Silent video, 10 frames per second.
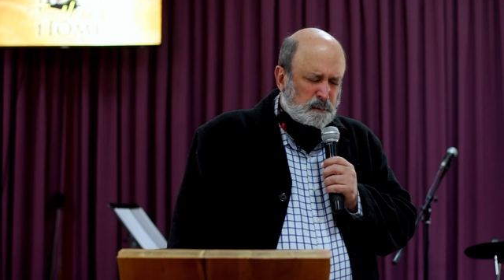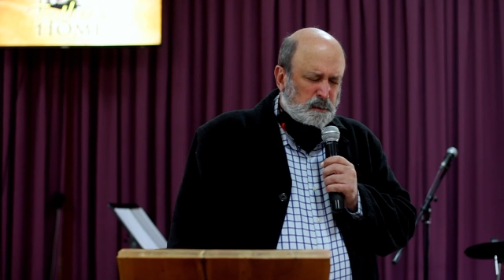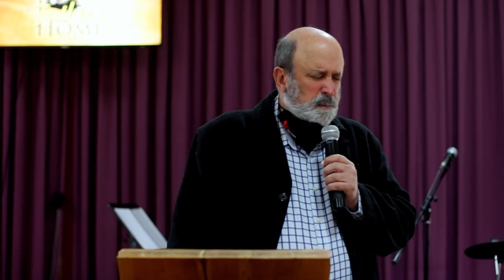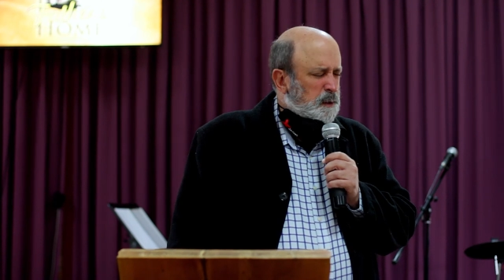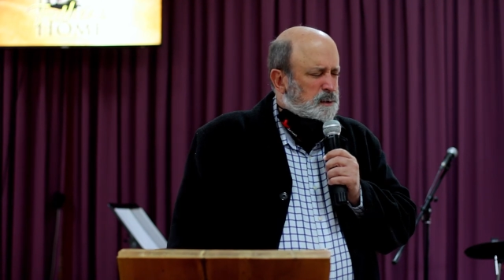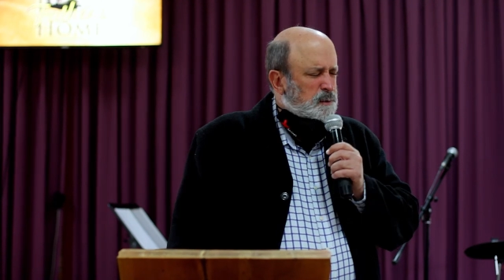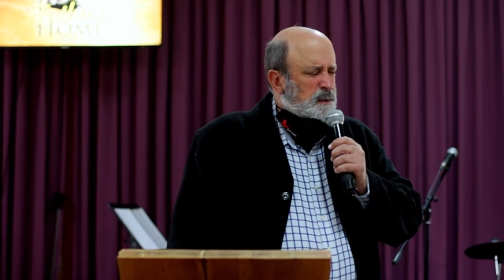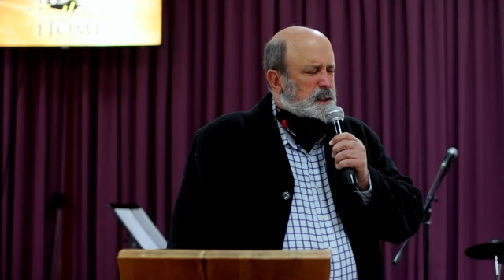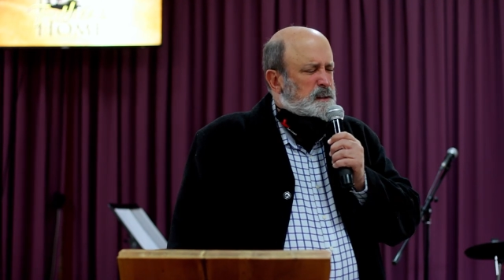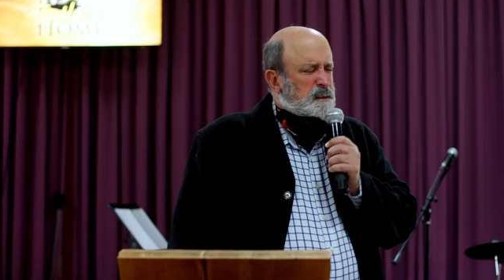we will do
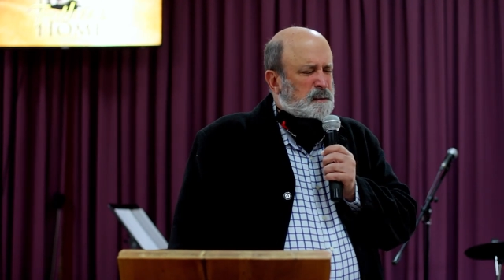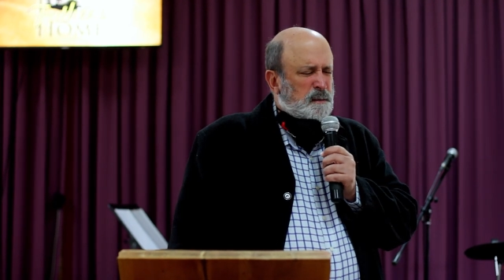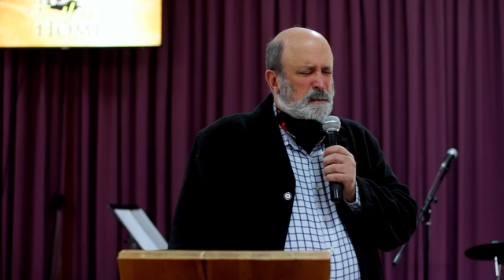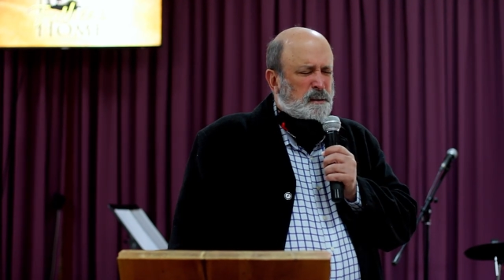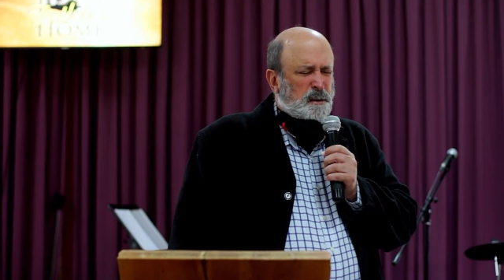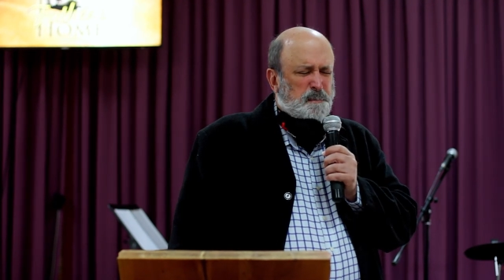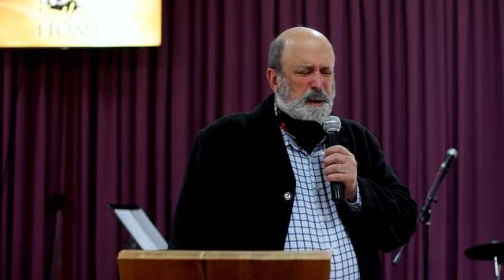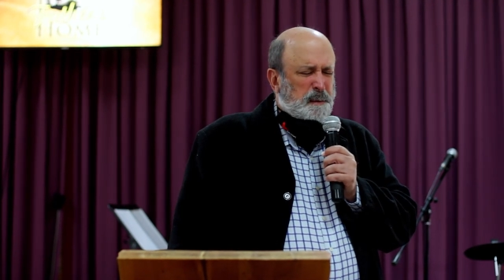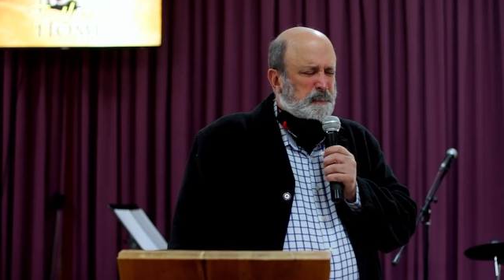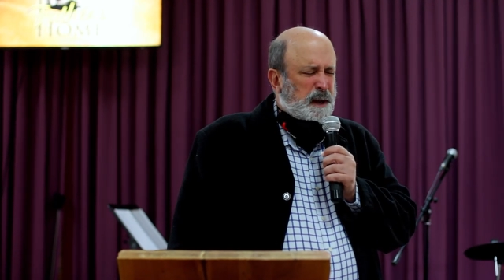it, not
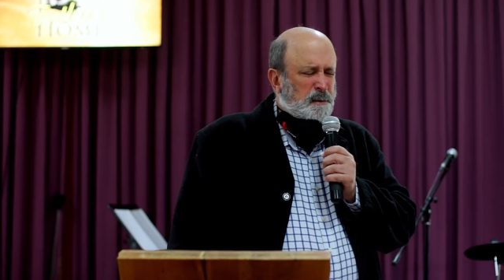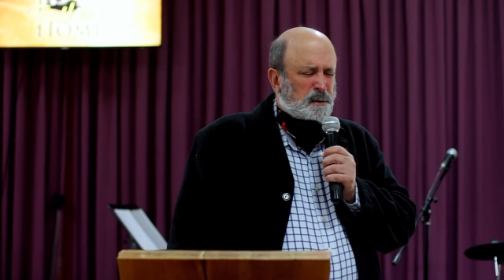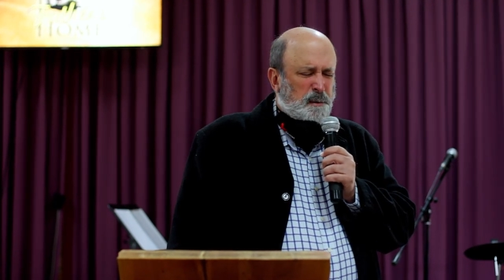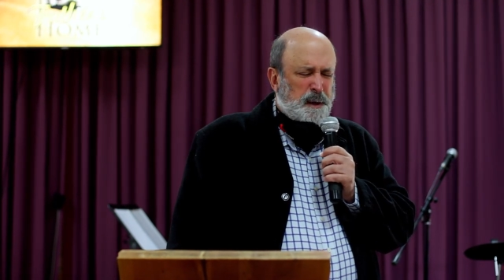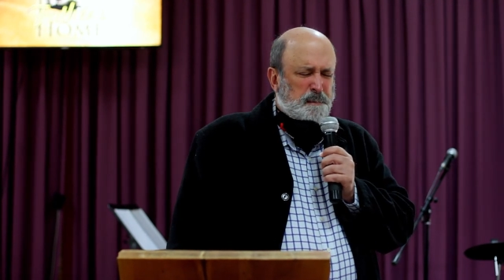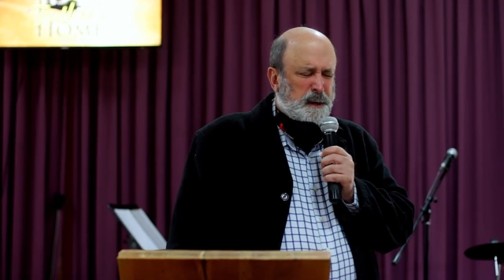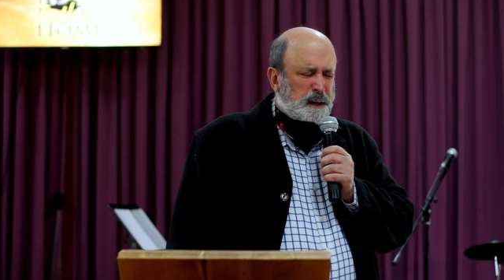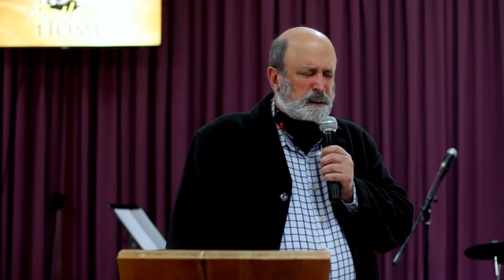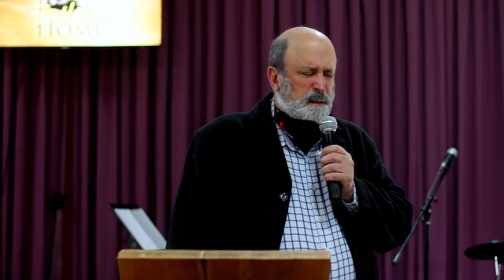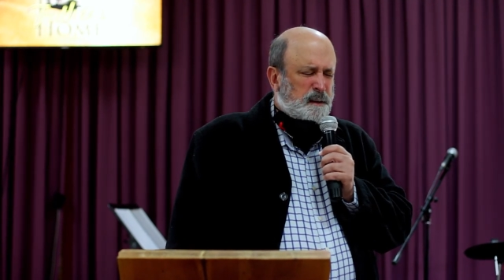by power nor by
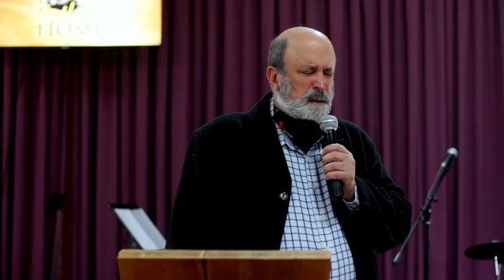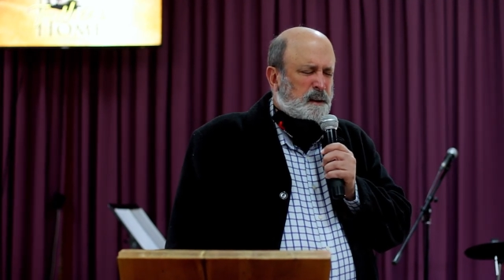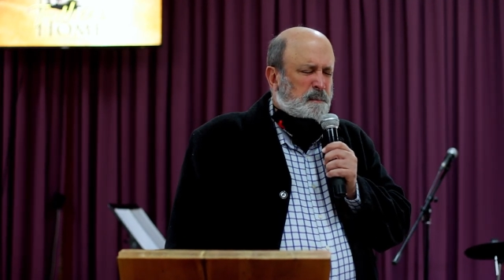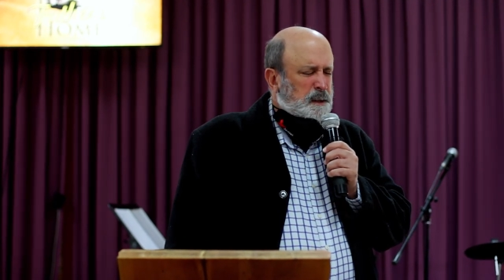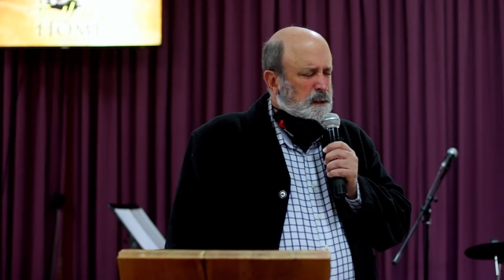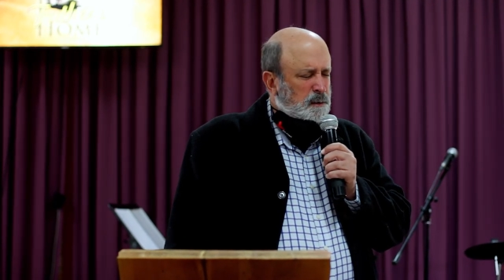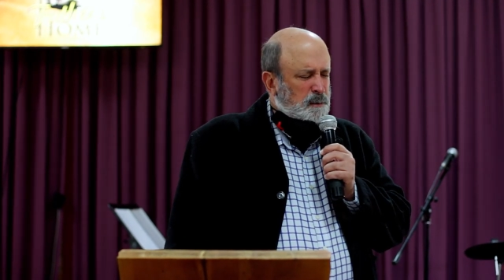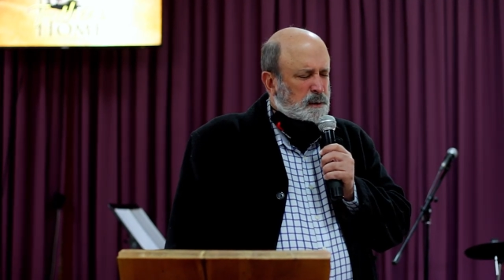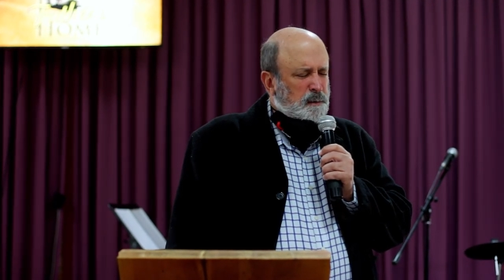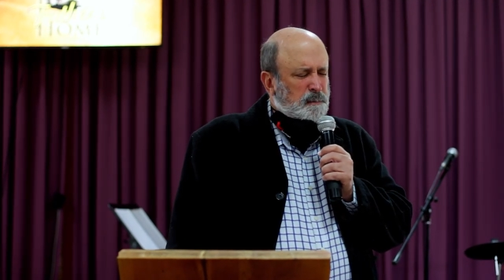might, but
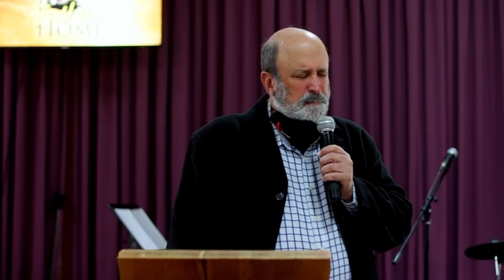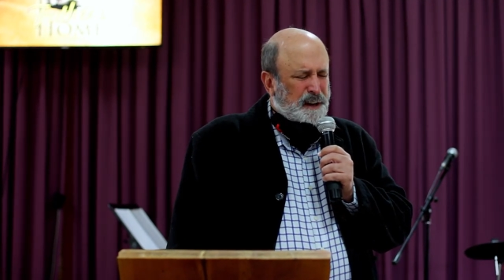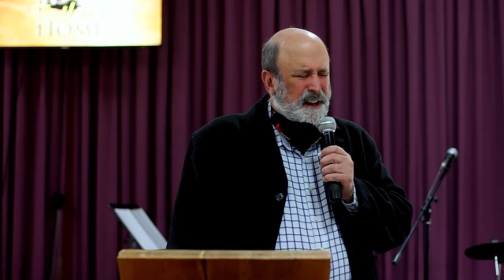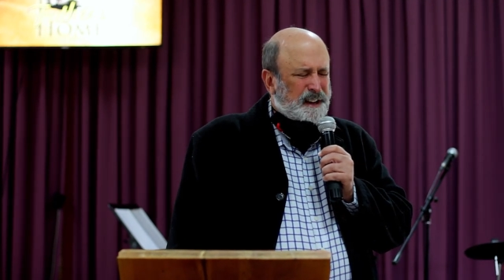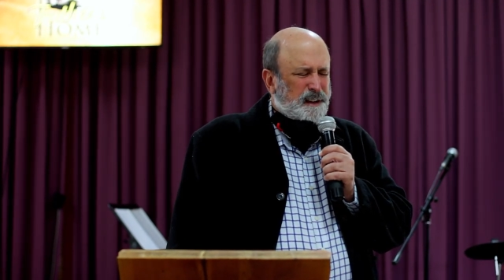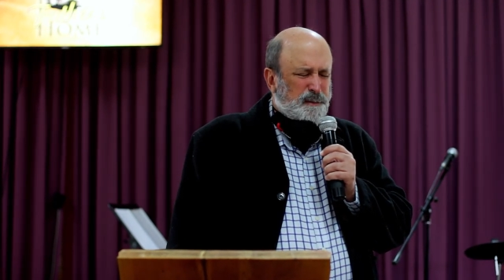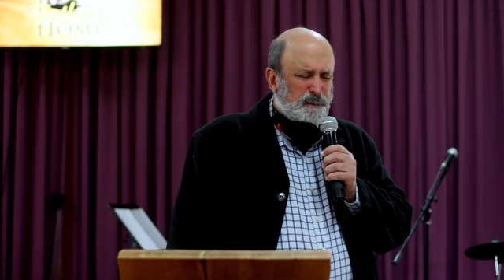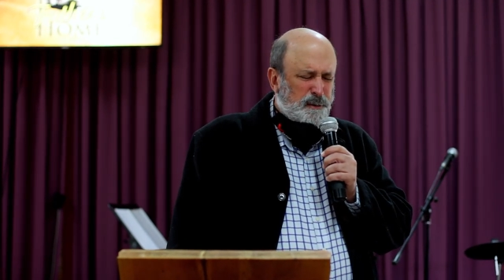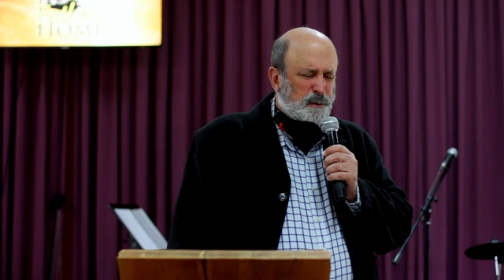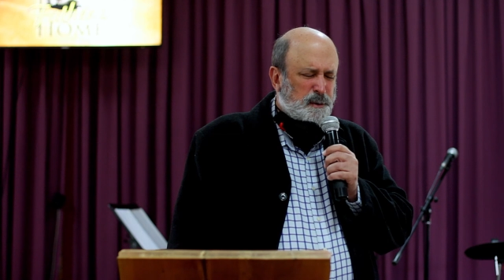only by and
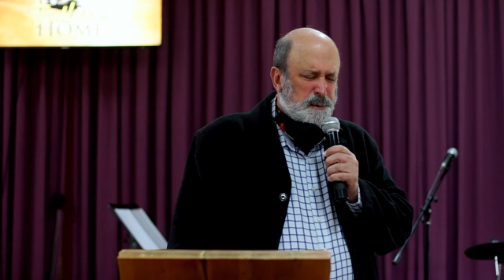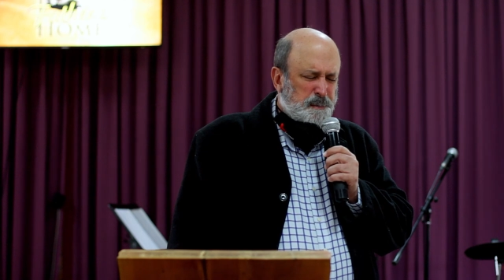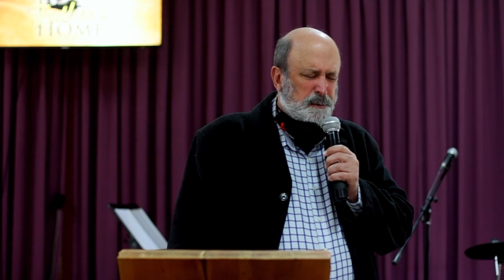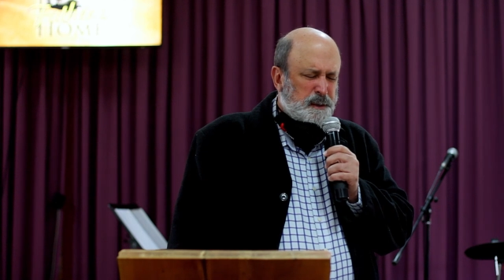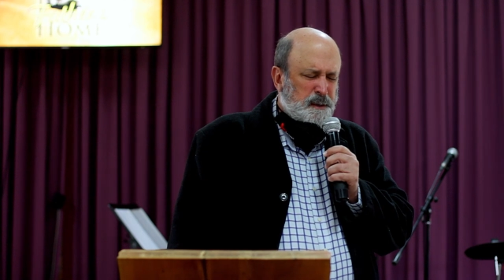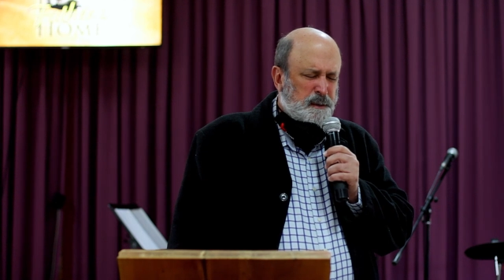through your Spirit.